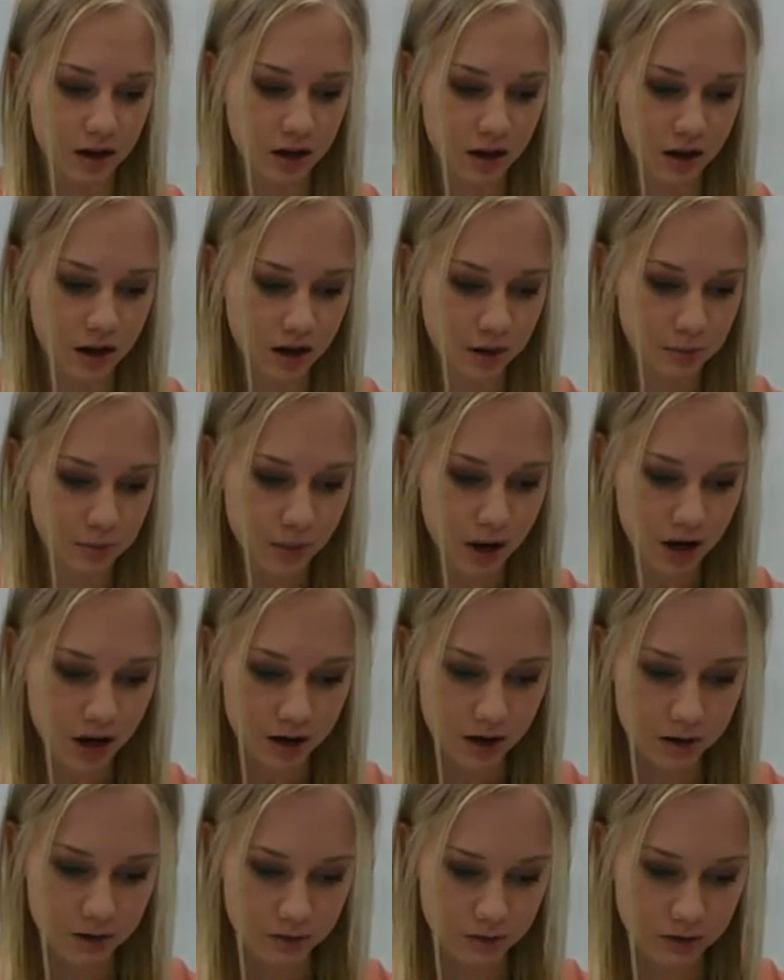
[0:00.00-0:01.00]
Uh,
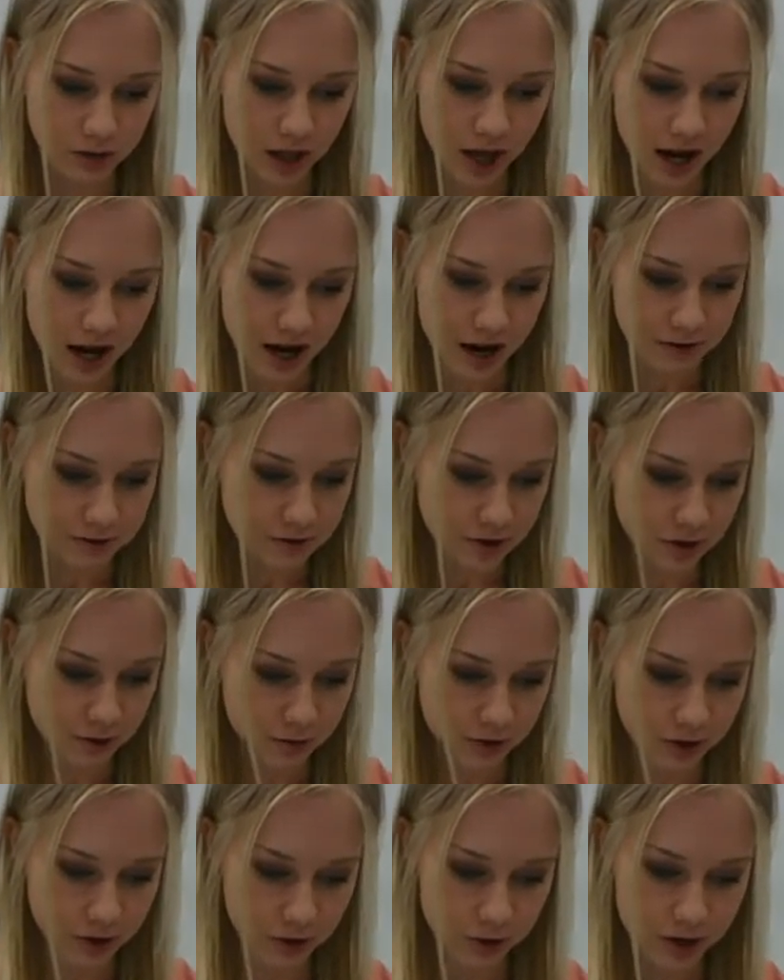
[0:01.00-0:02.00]
Ma laughed
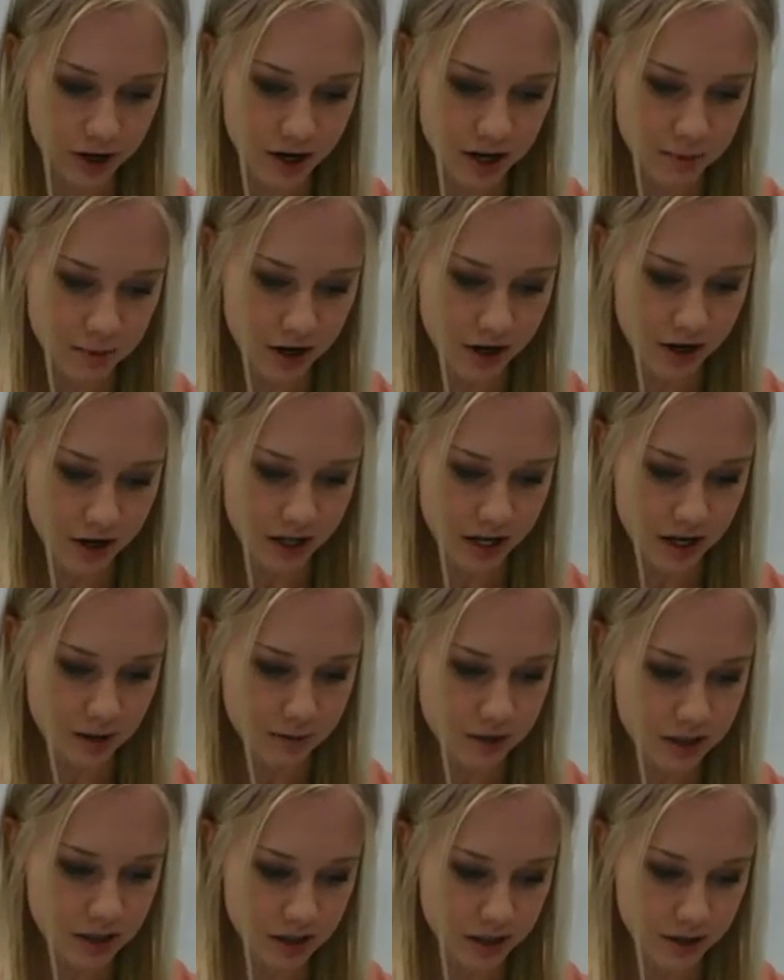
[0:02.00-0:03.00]
when Laura and Mary came
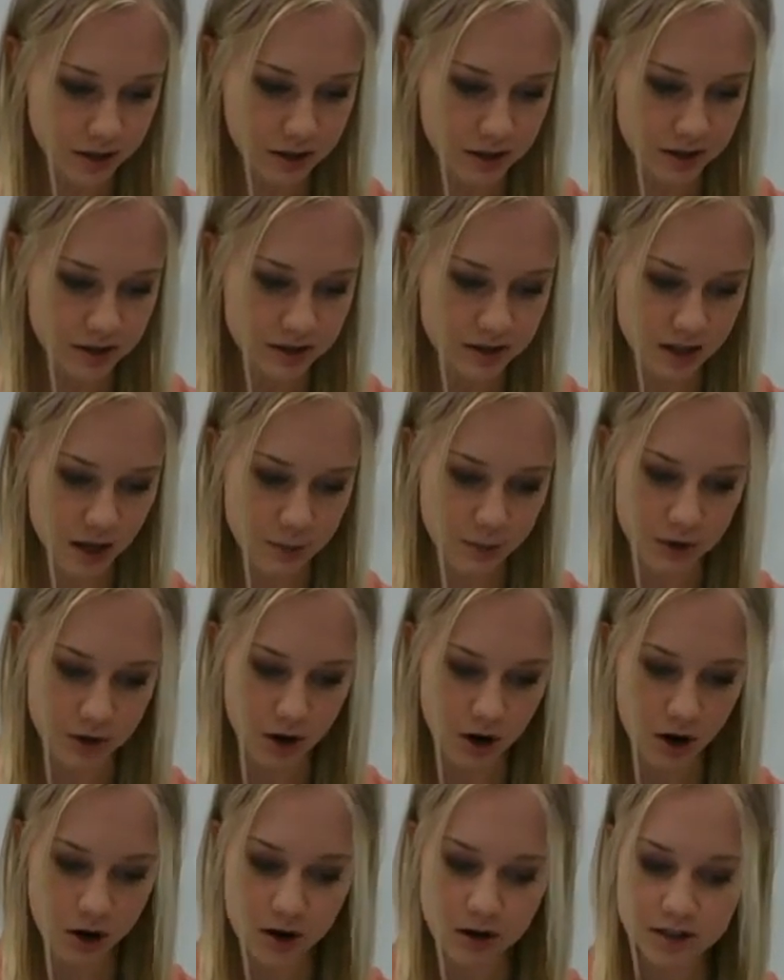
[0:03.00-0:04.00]
to dinner and supper,
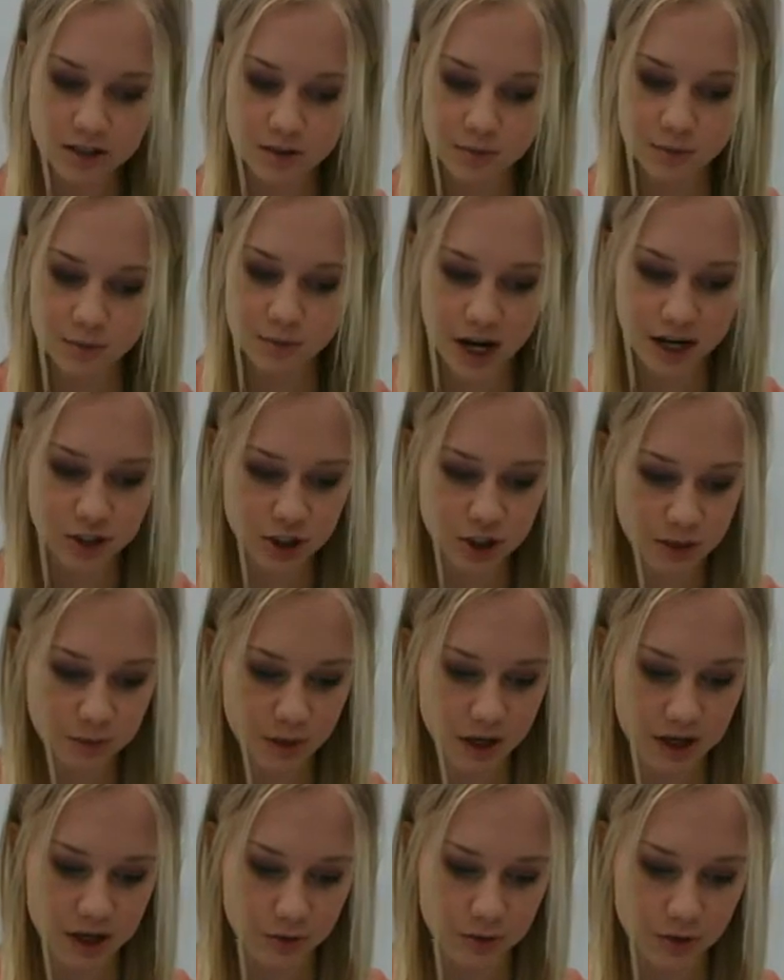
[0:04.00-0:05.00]
all splashed and
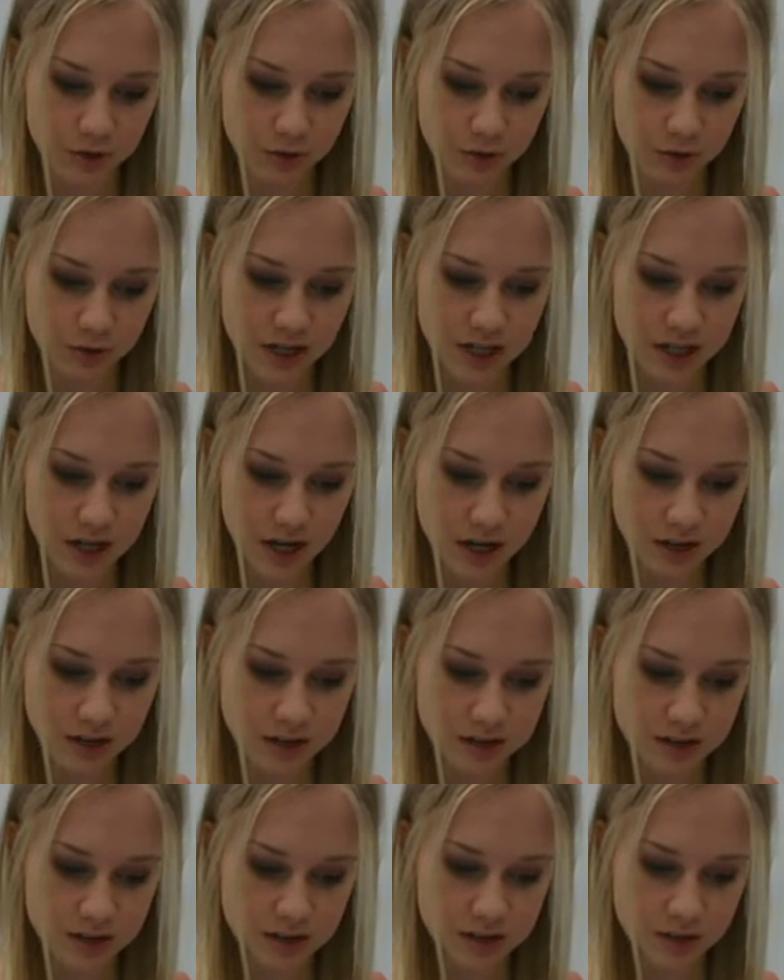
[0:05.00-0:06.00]
muddy with green
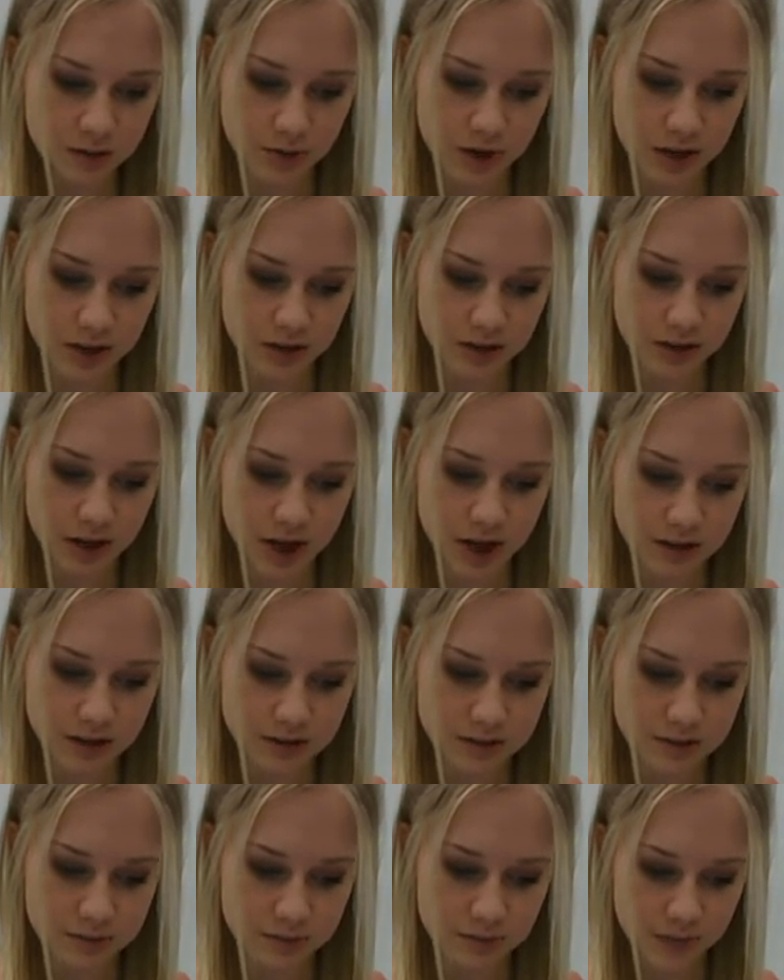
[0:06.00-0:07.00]
necklaces around their
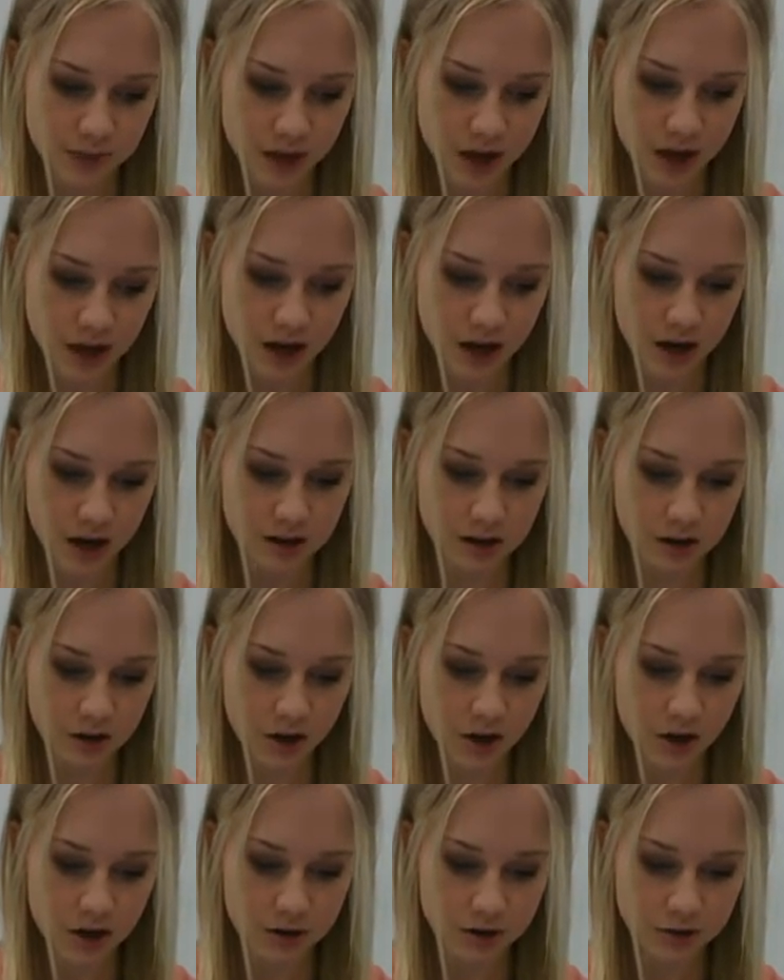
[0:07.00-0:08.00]
necks and the
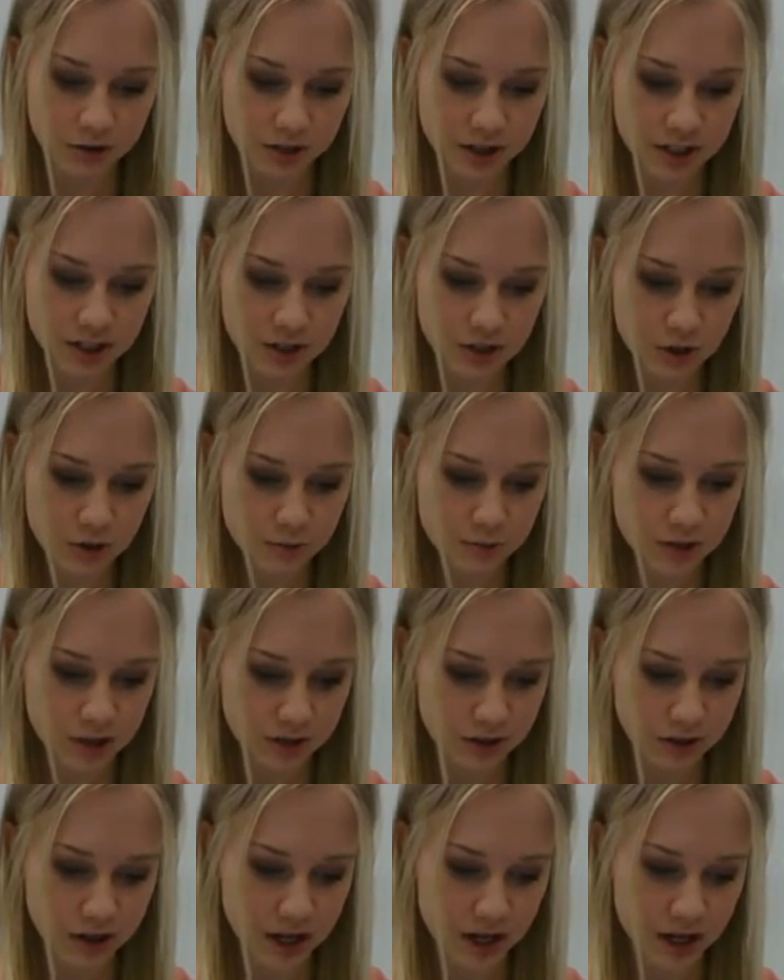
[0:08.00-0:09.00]
long green tubes in
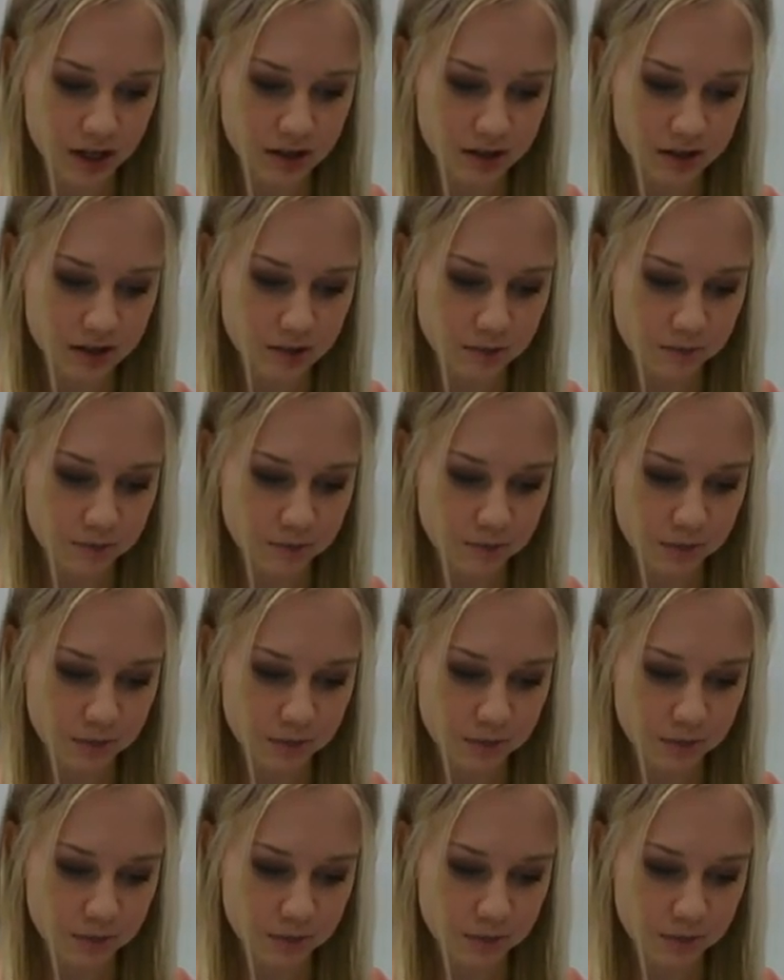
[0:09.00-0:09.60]
their hands.